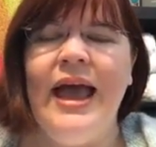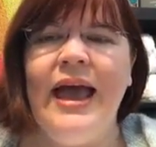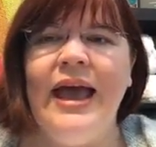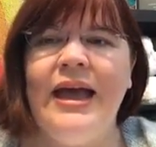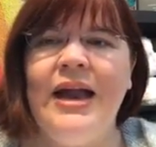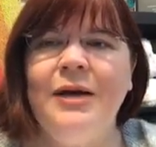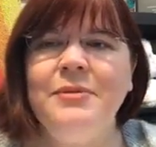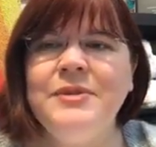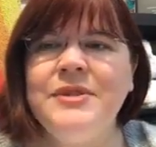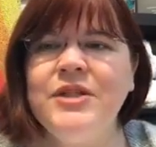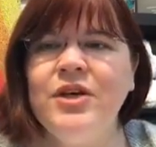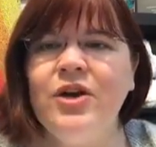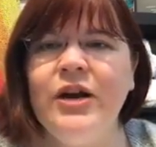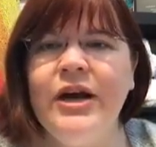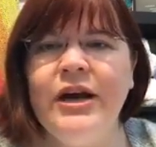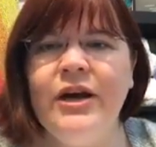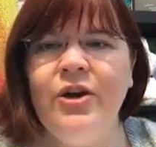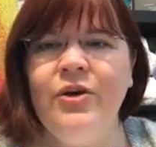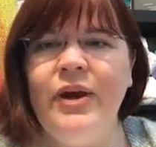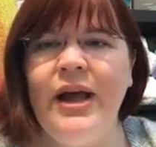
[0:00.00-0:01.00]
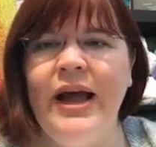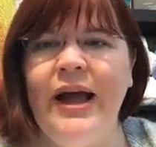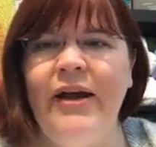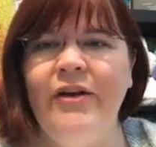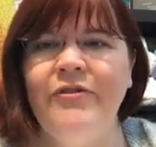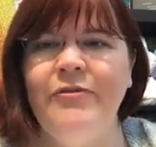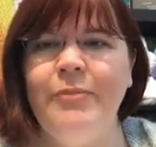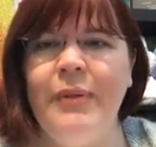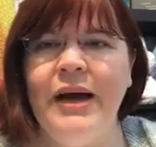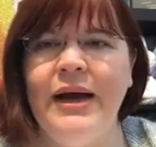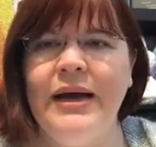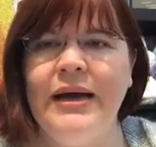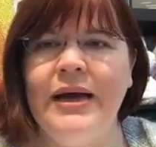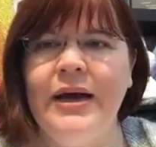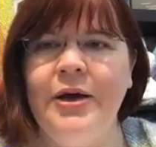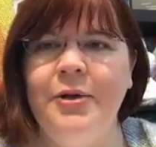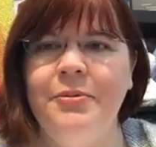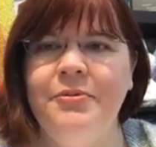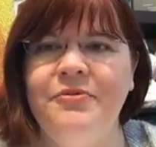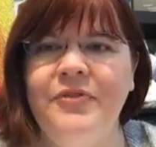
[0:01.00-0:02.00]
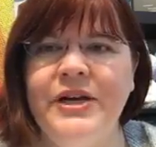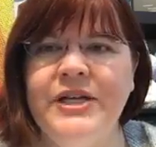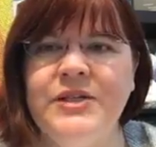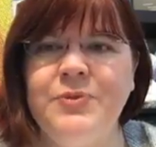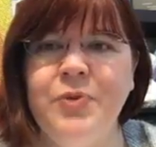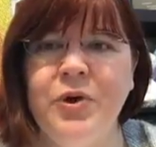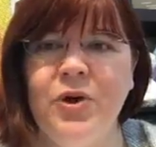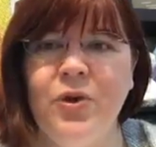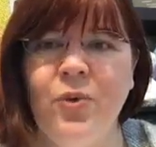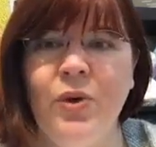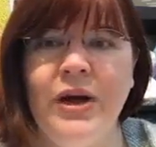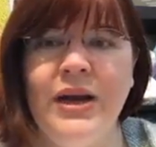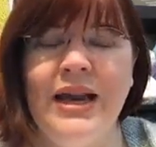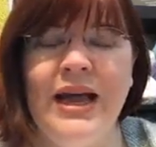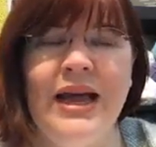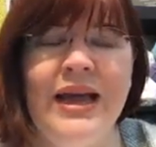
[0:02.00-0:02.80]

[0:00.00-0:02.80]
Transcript: And I'm sorry I don't have my um, Facebook one.